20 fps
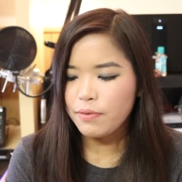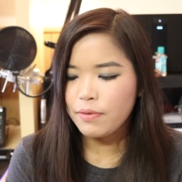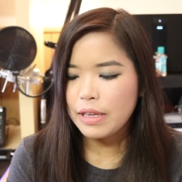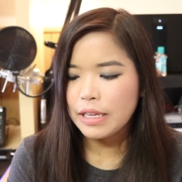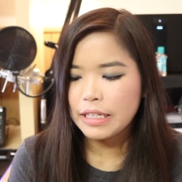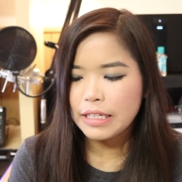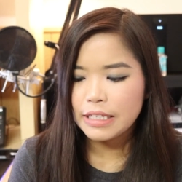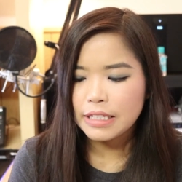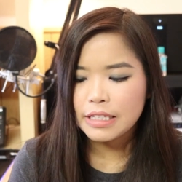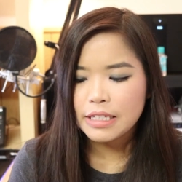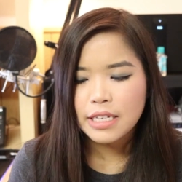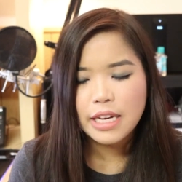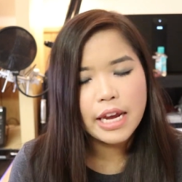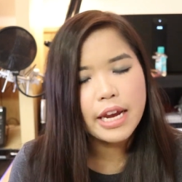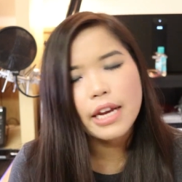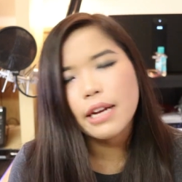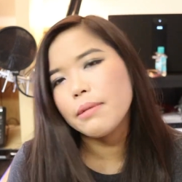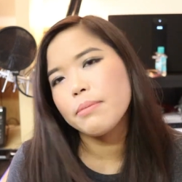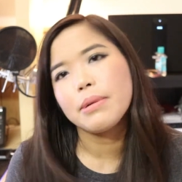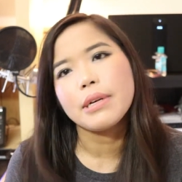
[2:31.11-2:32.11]
it gets
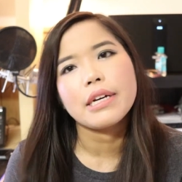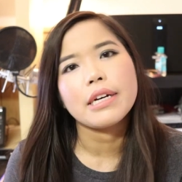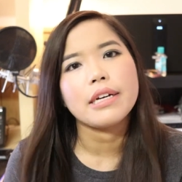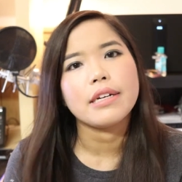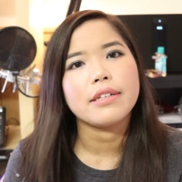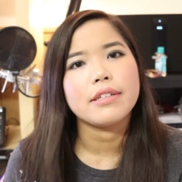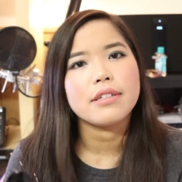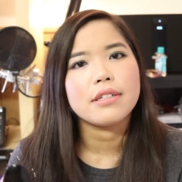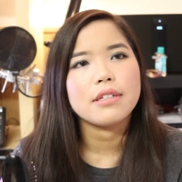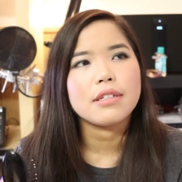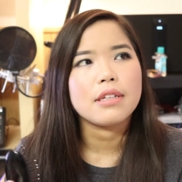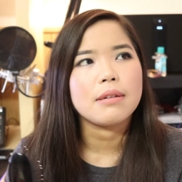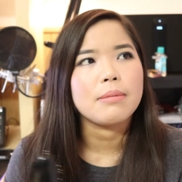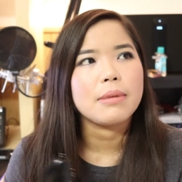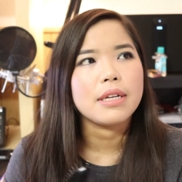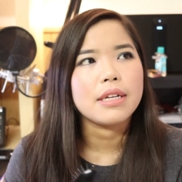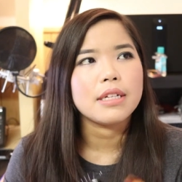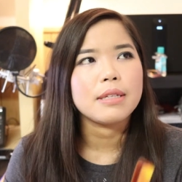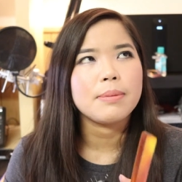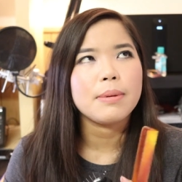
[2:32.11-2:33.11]
stained because, I
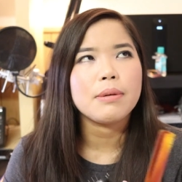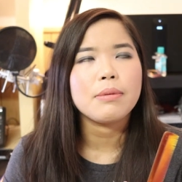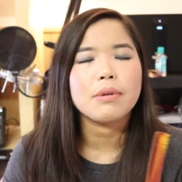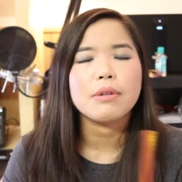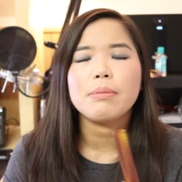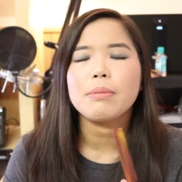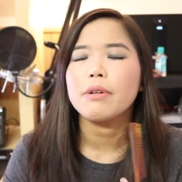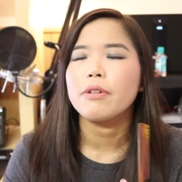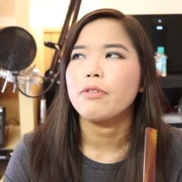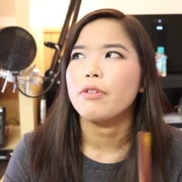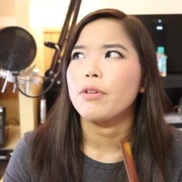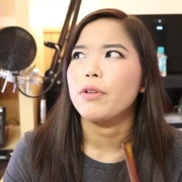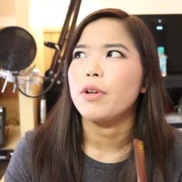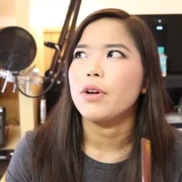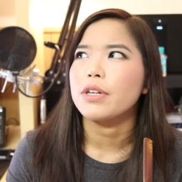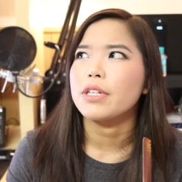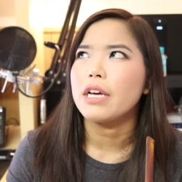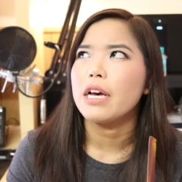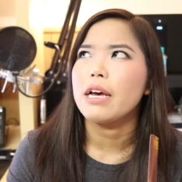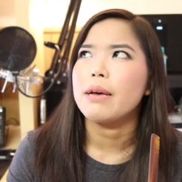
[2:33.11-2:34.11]
mean, it's been with me for a
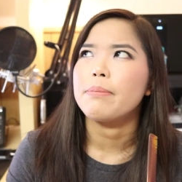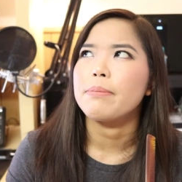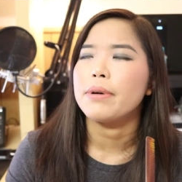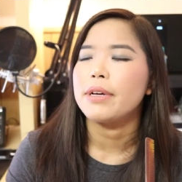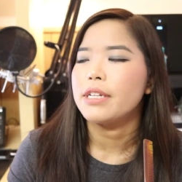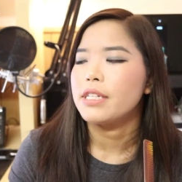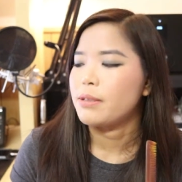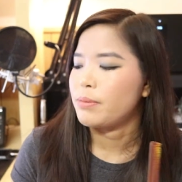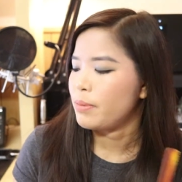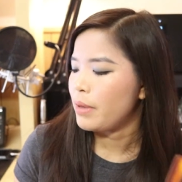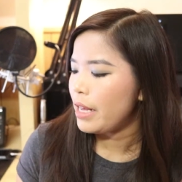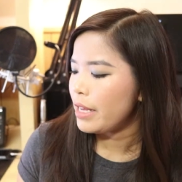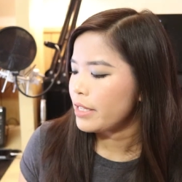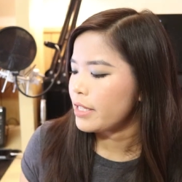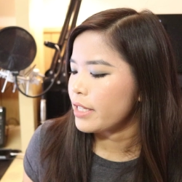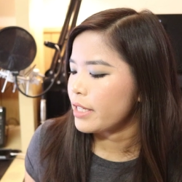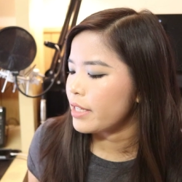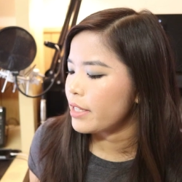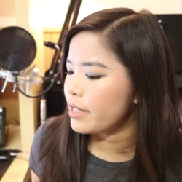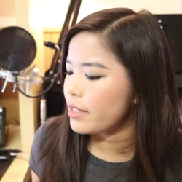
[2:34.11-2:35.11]
long time, but it's
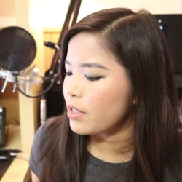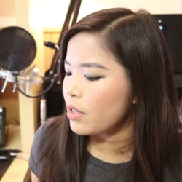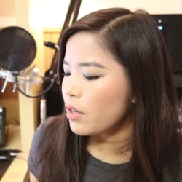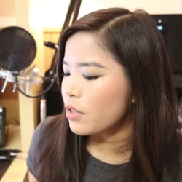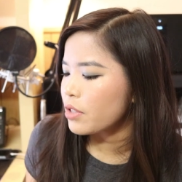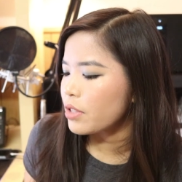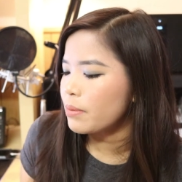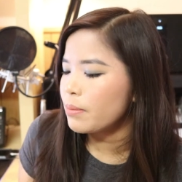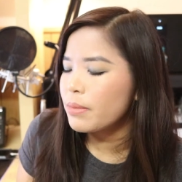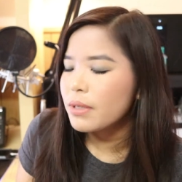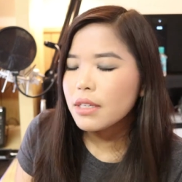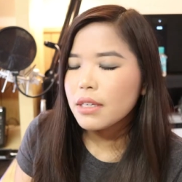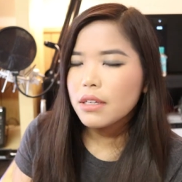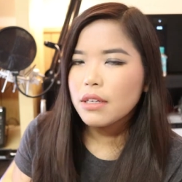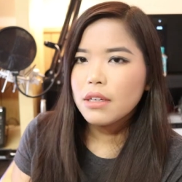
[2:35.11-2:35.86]
plastic and it's awesome.